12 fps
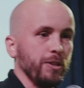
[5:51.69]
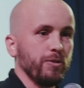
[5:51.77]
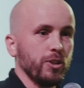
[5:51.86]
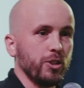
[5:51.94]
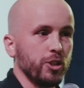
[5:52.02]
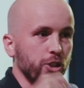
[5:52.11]
You've
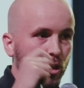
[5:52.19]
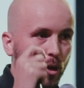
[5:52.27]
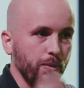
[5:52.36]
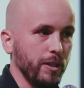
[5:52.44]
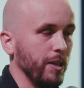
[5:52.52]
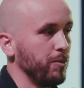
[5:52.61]
got to
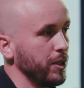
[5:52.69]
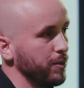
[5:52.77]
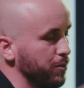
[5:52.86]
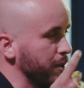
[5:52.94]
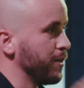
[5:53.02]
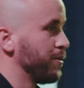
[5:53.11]
stop, we
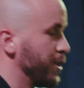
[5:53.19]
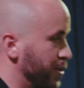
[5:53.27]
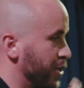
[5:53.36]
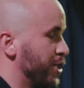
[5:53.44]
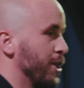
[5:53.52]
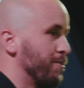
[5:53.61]

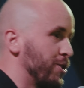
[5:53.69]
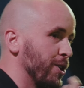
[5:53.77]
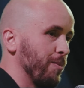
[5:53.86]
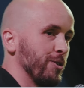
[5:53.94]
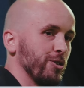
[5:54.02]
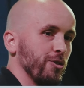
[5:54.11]
use the term
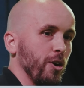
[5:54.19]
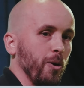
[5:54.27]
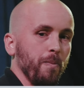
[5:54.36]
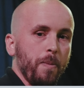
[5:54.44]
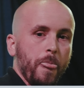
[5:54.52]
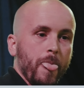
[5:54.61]
stop the
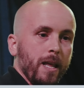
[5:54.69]
scroll.